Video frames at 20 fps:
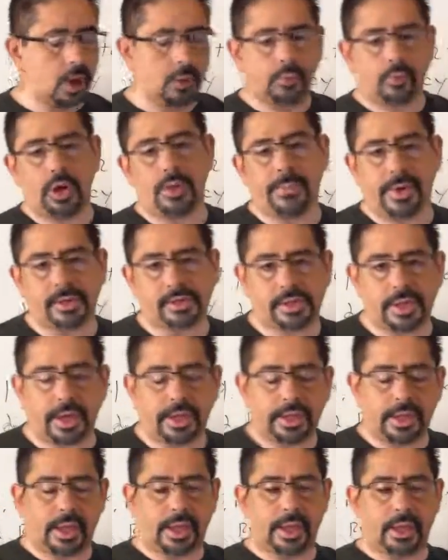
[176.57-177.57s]
upgrade my
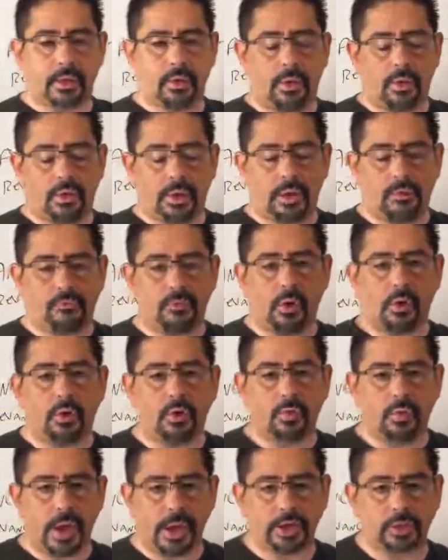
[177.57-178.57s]
site as
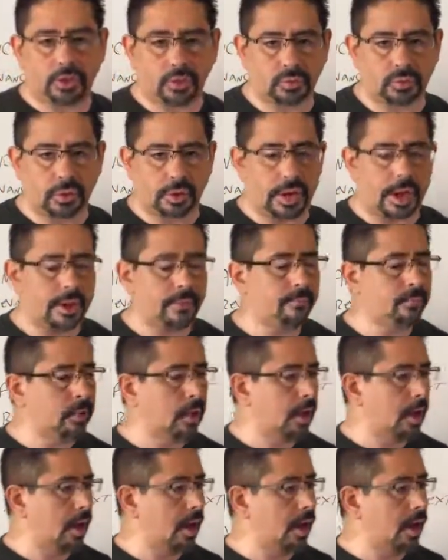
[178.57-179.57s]
far as rank juice, okay?
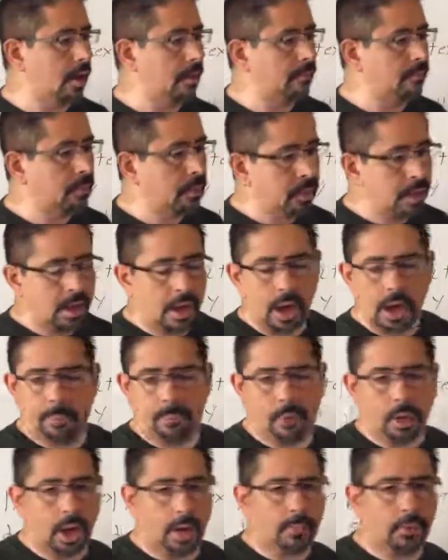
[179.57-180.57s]

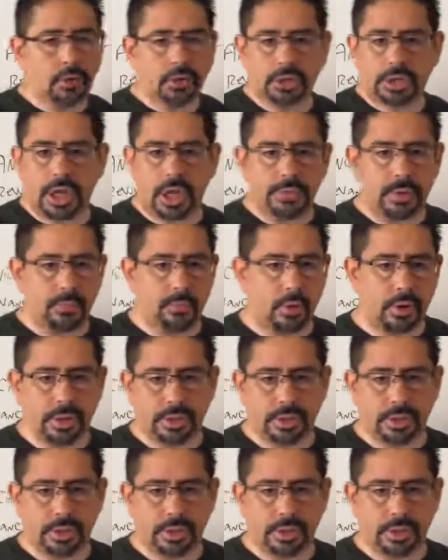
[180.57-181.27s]
A plumber should not be